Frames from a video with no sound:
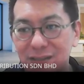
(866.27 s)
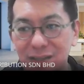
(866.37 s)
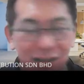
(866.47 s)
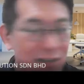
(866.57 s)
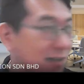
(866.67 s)

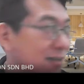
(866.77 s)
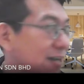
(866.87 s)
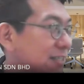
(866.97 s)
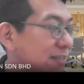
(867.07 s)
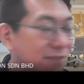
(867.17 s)
the
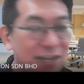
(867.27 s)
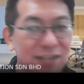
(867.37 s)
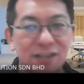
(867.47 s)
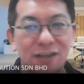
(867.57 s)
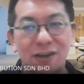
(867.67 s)

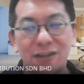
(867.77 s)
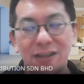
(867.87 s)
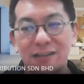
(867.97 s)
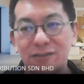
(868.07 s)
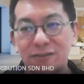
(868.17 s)
classification
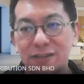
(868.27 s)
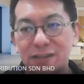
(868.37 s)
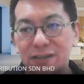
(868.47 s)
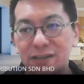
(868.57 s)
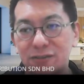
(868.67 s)
code during
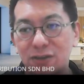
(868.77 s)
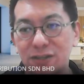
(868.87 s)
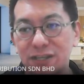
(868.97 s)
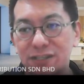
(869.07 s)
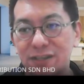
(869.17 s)
the
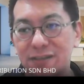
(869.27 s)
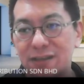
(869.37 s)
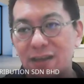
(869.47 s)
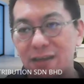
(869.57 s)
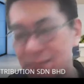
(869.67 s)
transaction.
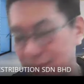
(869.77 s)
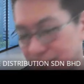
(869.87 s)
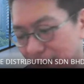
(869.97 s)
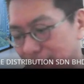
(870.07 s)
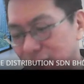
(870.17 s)
Okay,
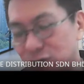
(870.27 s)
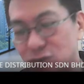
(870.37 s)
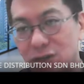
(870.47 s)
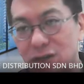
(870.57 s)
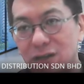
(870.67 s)
but make
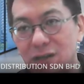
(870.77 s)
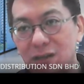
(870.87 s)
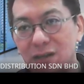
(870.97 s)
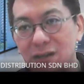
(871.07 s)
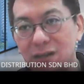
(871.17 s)
sure
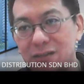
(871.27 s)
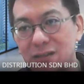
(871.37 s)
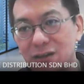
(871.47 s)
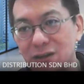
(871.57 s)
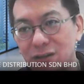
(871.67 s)

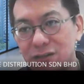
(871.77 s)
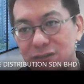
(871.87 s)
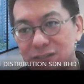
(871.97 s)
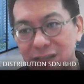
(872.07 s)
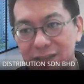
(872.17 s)
the code
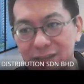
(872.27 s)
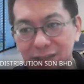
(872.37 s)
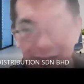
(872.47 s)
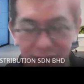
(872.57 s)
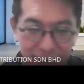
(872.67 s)
you
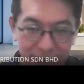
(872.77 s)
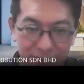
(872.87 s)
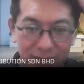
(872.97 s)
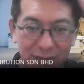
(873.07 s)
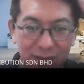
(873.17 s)
selected
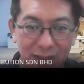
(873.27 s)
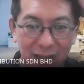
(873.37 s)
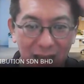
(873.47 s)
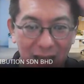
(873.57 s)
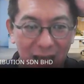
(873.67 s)

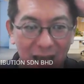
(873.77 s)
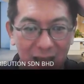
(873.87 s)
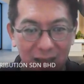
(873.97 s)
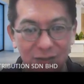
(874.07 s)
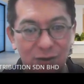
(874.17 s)

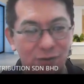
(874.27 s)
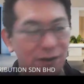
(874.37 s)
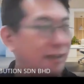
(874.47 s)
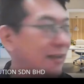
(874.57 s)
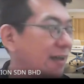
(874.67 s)
are
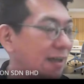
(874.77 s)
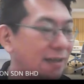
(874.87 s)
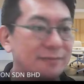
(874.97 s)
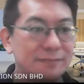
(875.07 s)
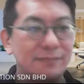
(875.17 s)
correct.
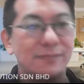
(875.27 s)
Okay,